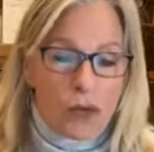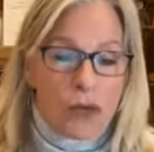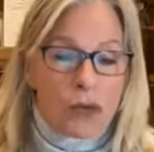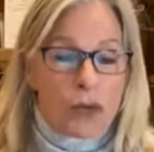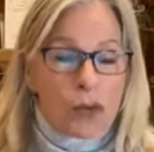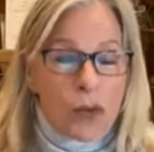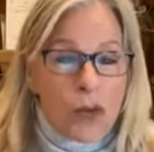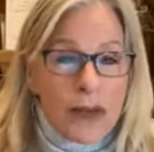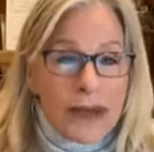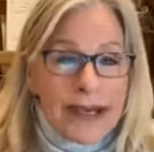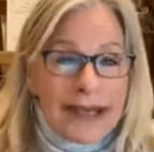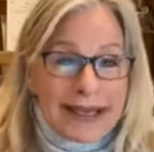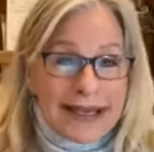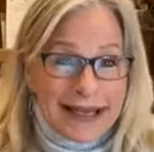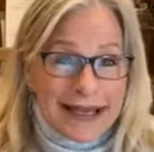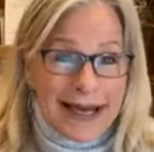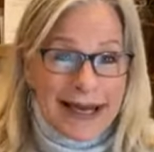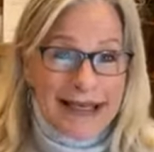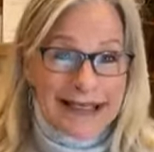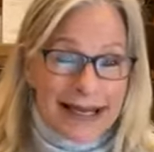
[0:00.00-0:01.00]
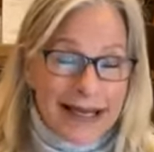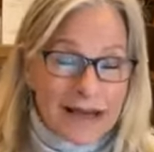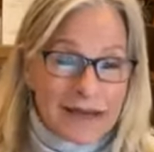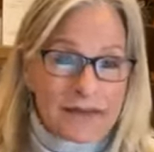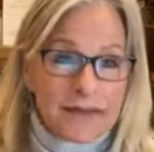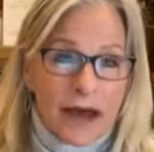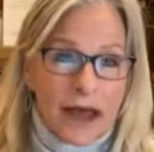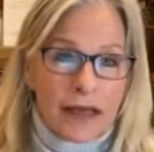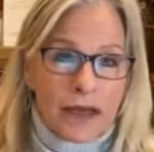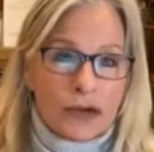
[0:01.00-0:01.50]
we can
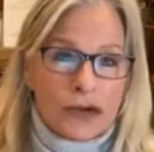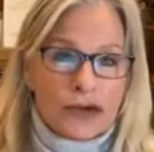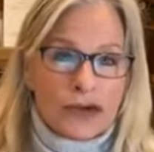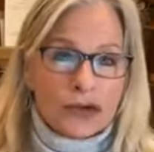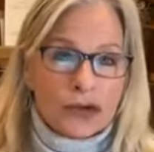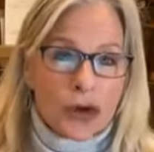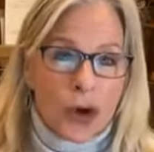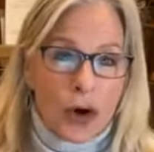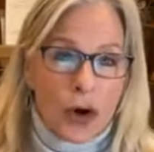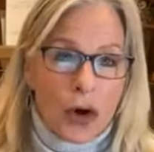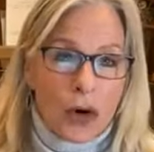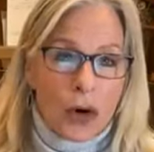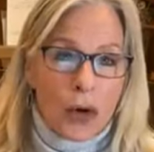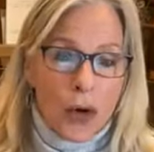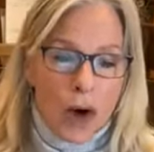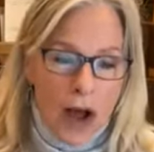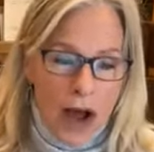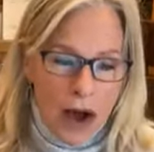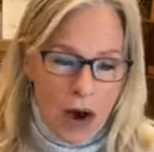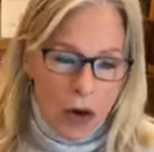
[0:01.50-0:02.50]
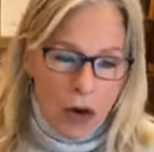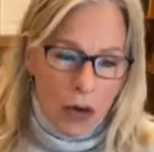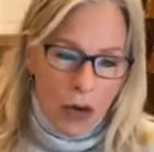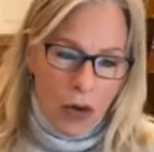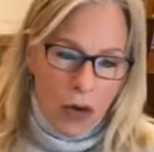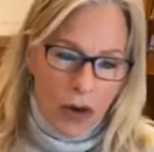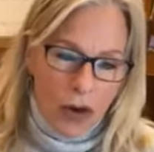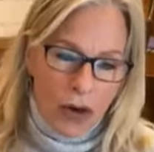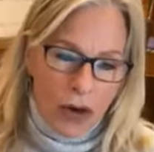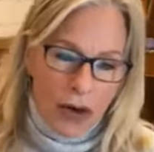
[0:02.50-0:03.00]
identify those low
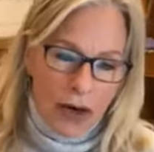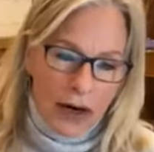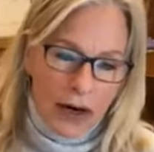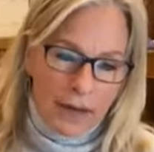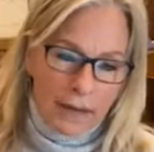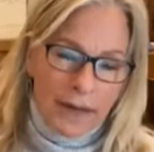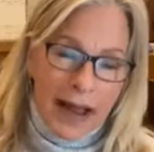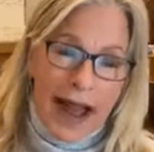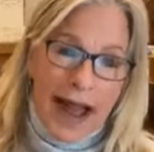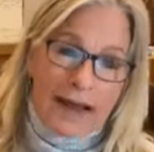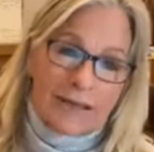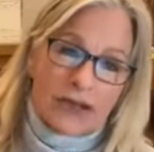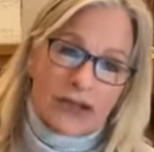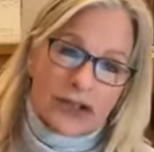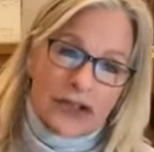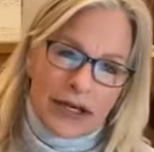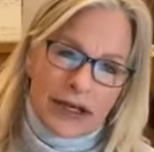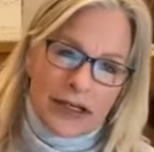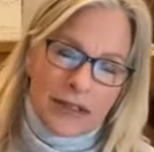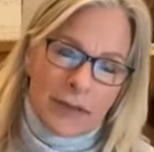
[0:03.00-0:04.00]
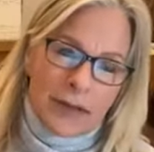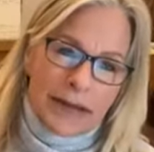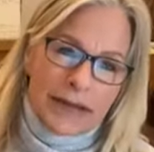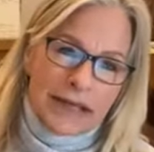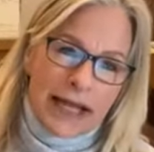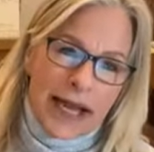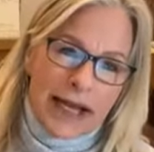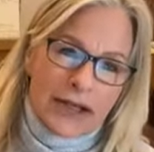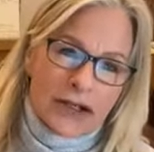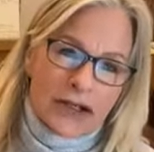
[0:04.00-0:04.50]
or um, average
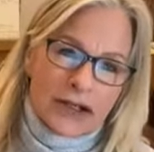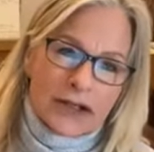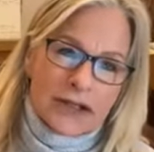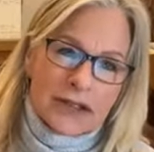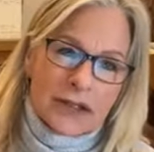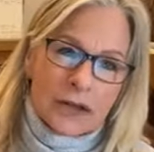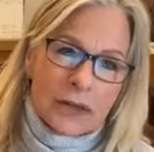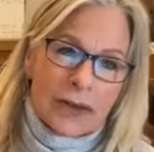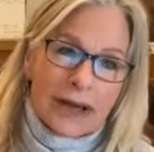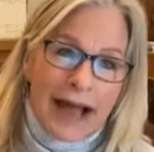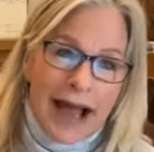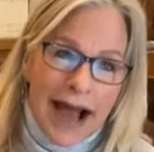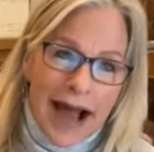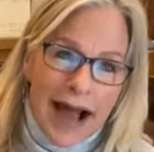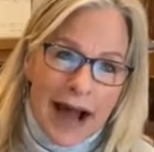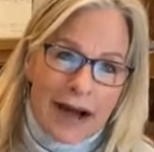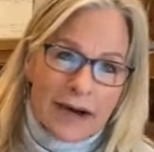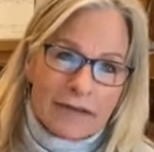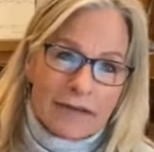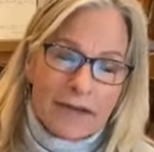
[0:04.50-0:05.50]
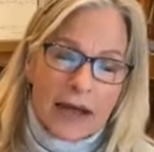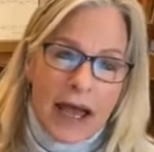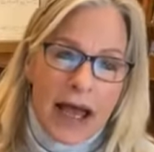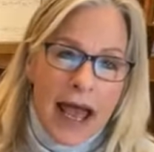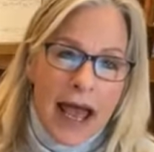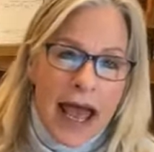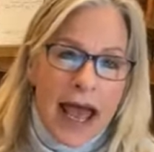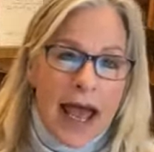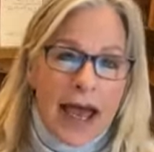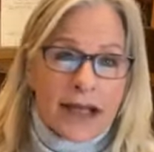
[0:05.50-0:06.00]
expectations that we have,
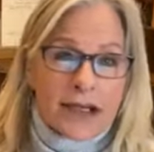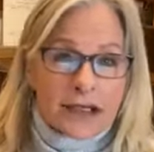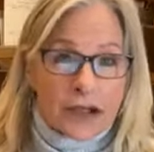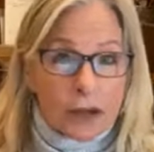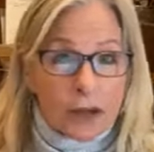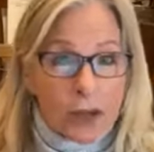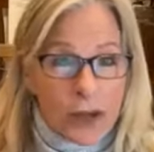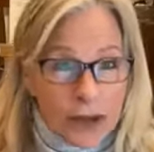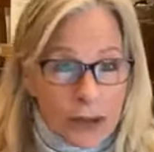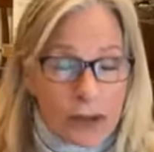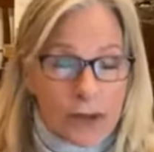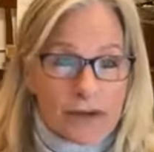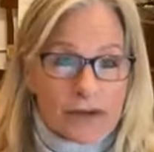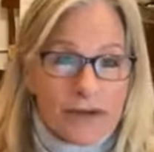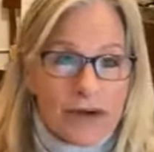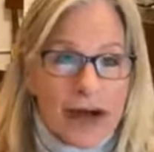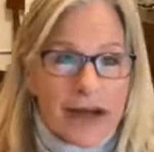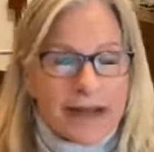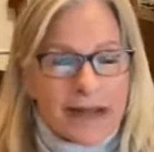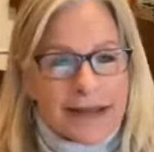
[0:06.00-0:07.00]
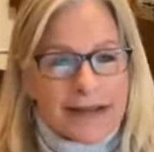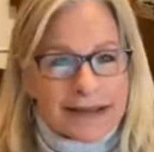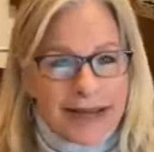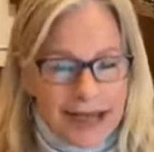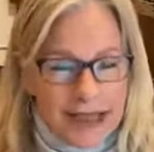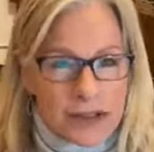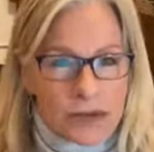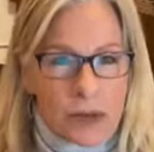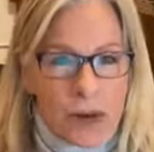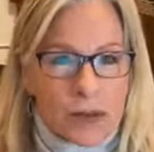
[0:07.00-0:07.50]
and we will find that
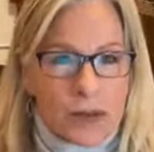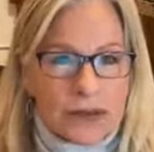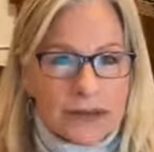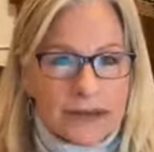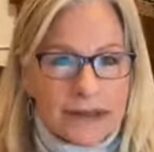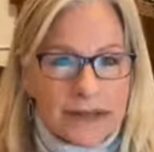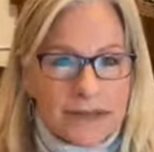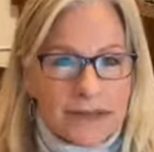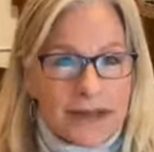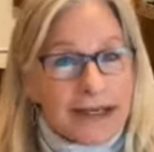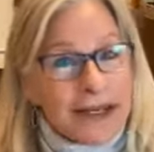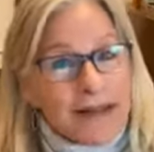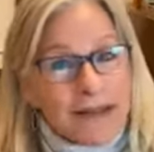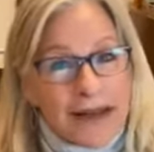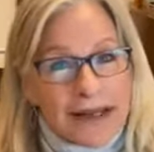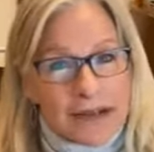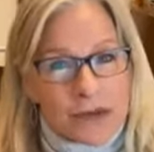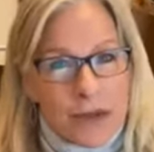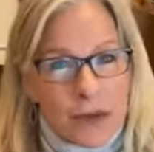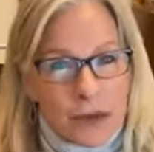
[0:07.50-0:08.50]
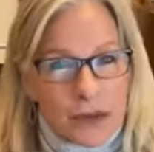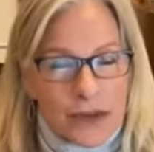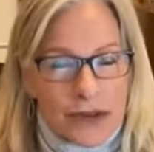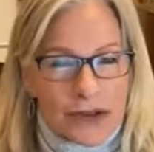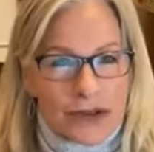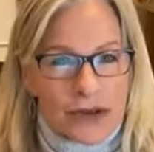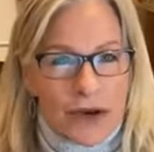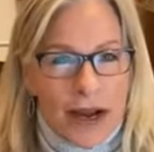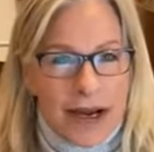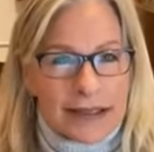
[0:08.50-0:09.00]
that's what we're living and that's what we're
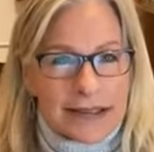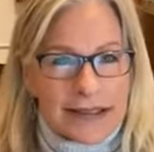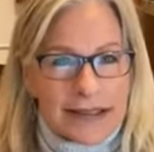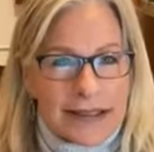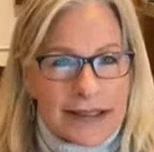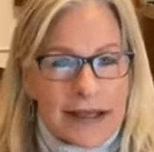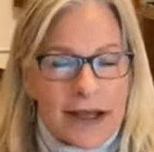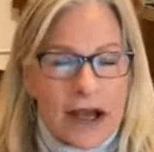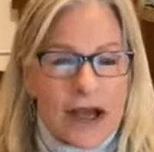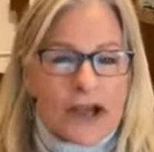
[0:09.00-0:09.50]
attracting.